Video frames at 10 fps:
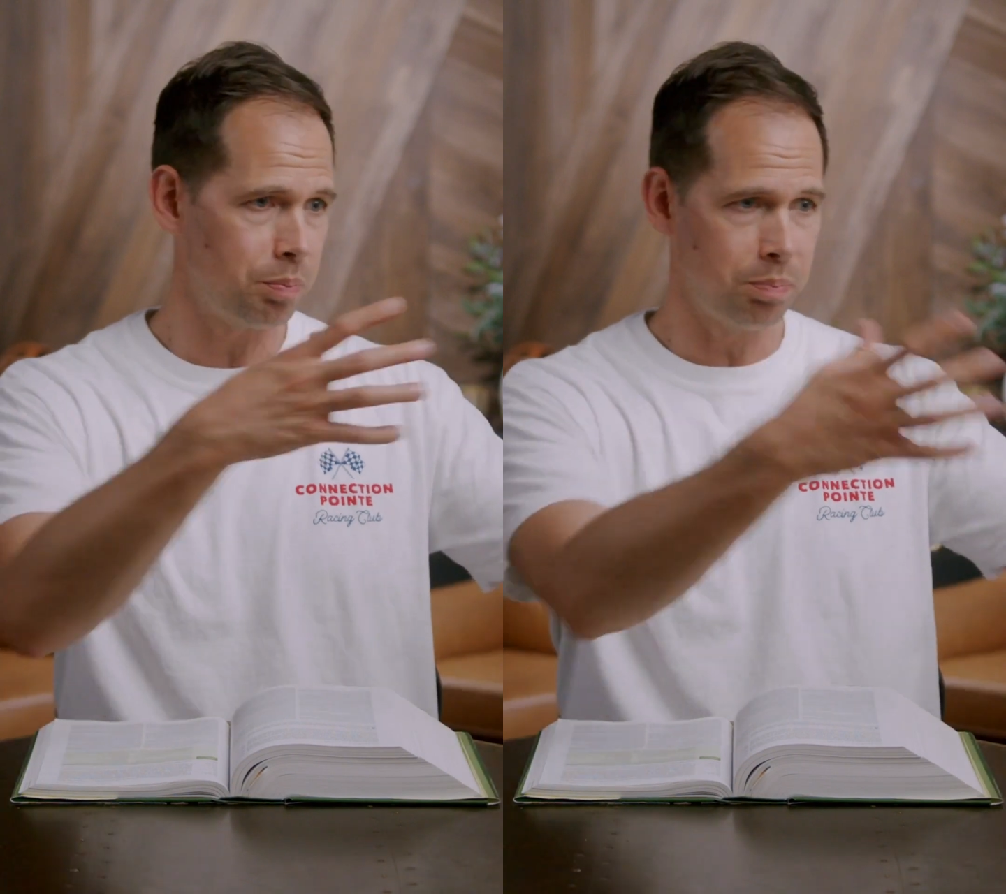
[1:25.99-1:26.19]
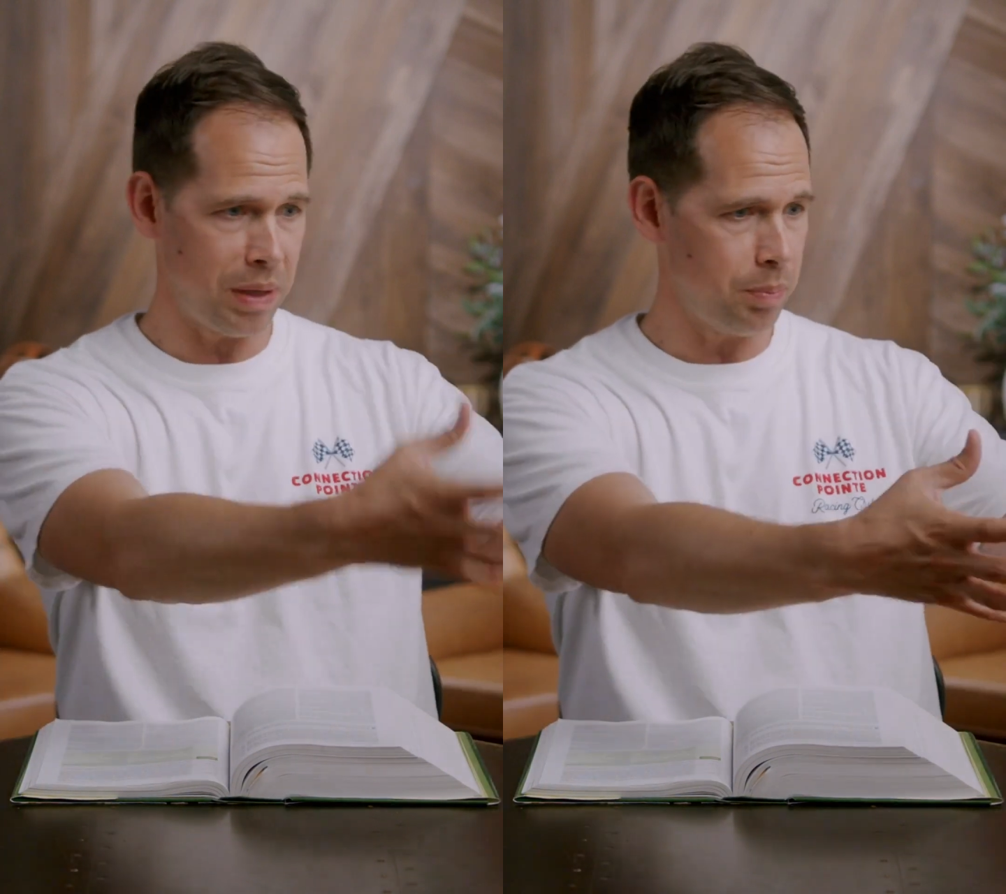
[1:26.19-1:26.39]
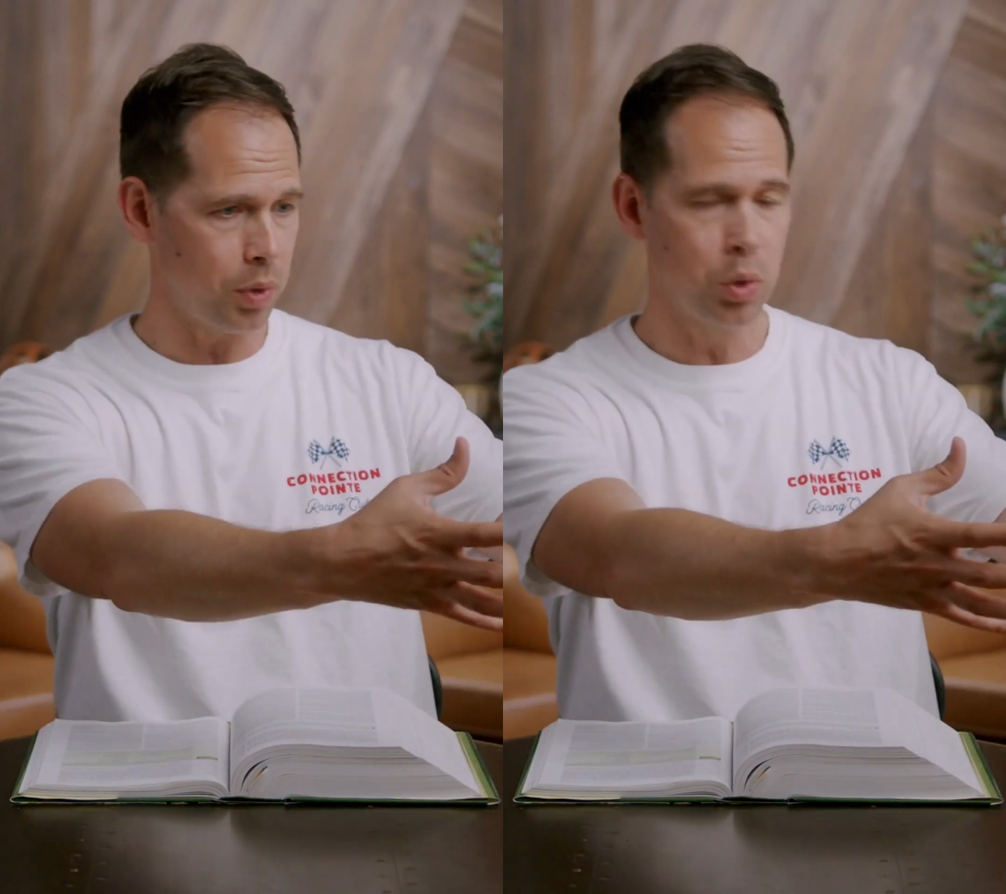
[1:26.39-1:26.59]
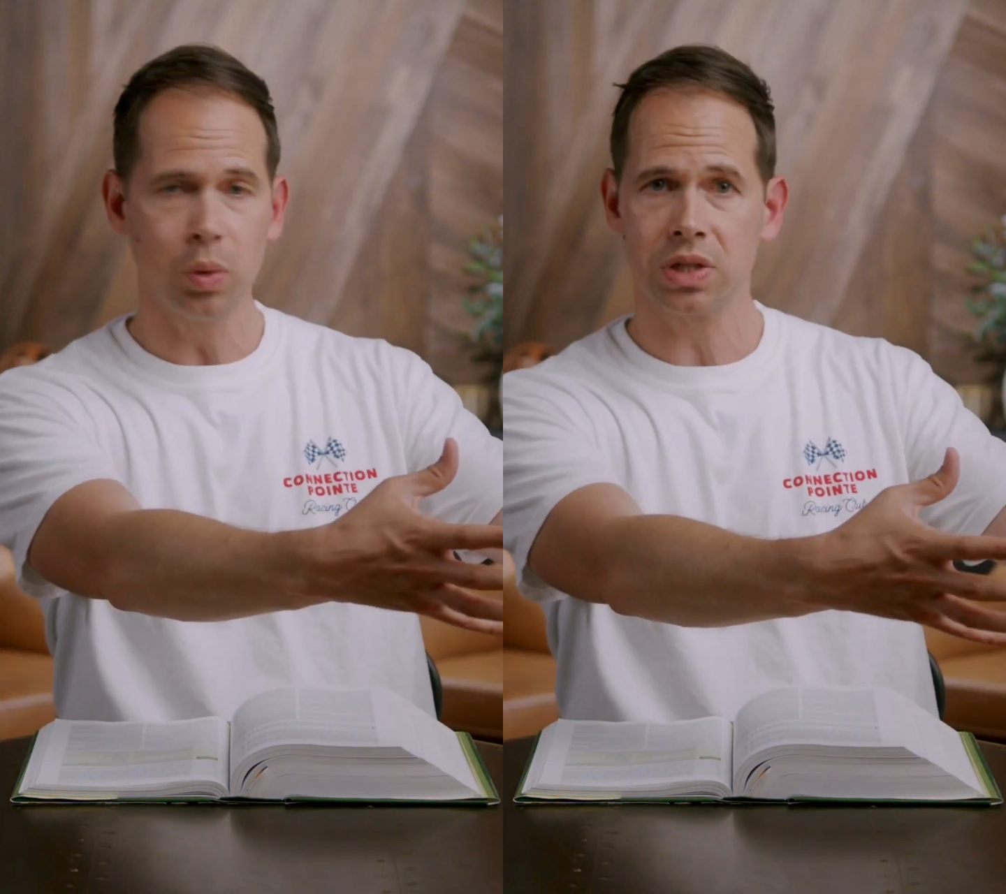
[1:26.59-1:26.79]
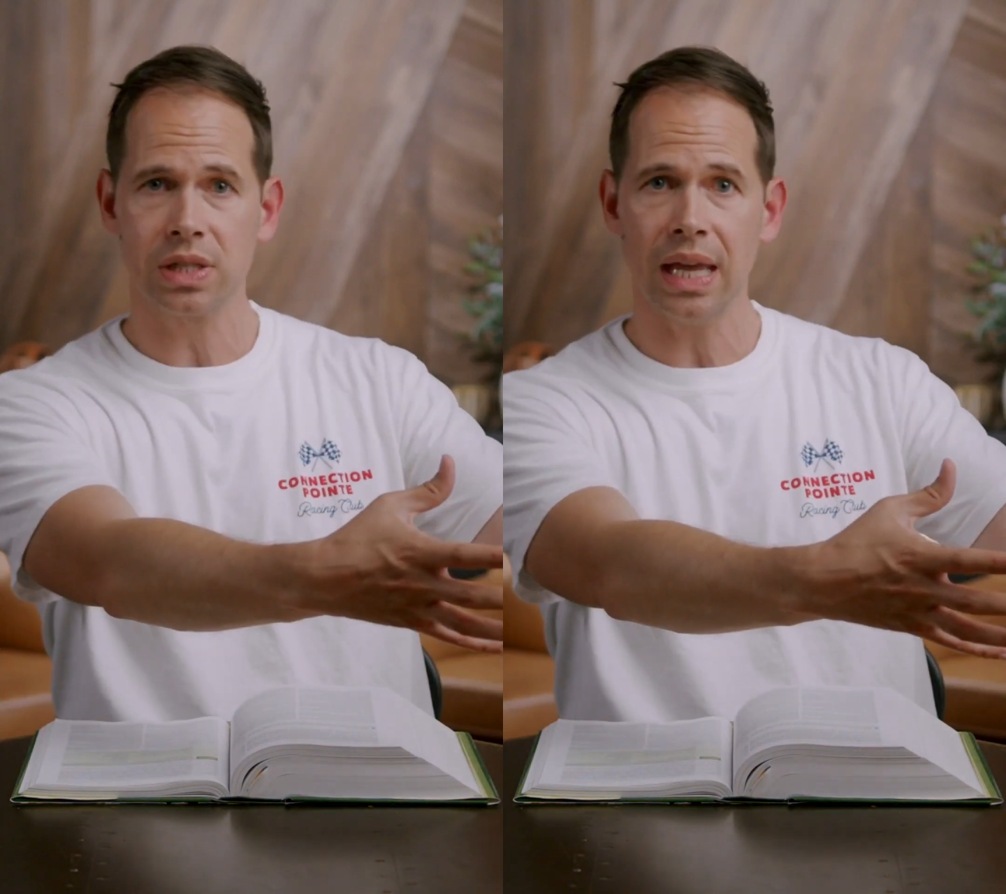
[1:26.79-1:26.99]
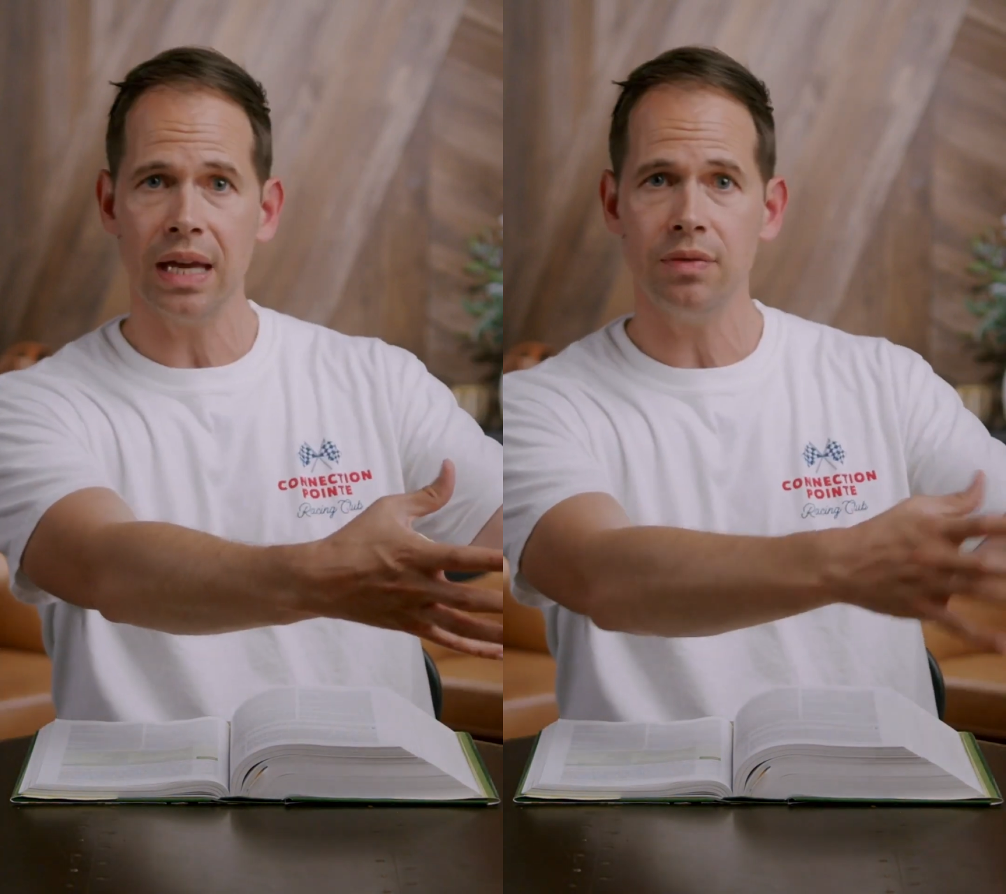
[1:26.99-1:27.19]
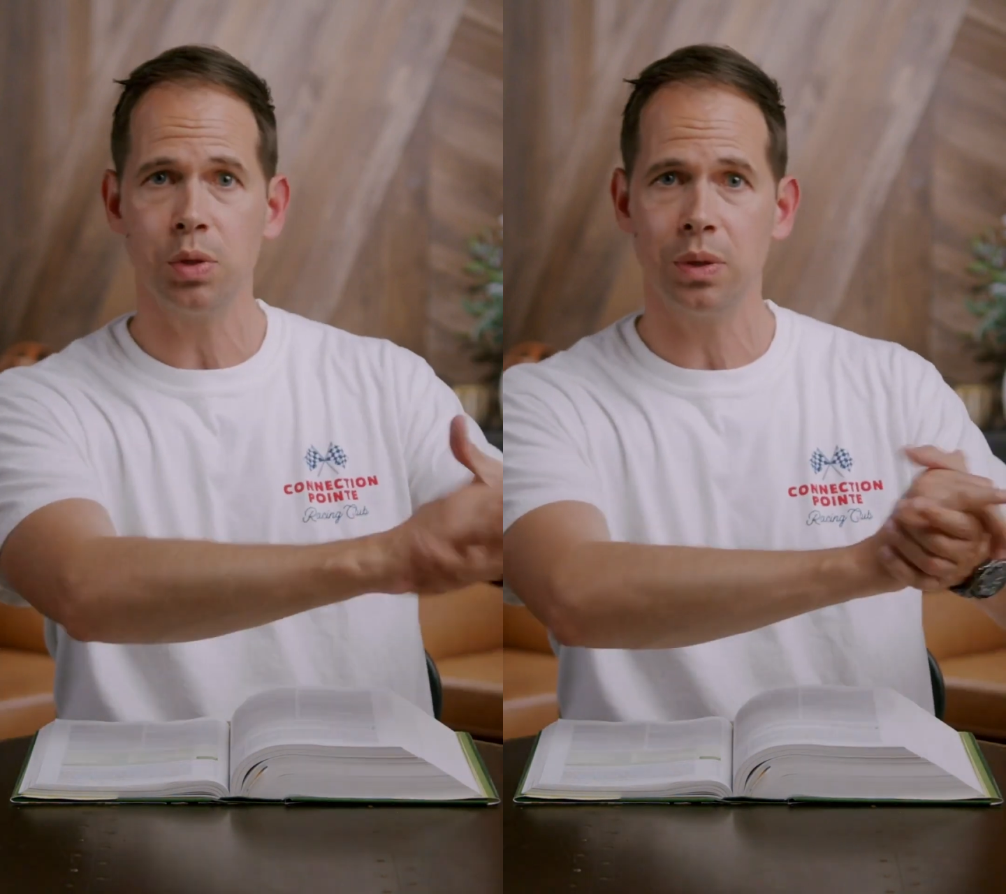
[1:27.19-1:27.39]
people who were slaves who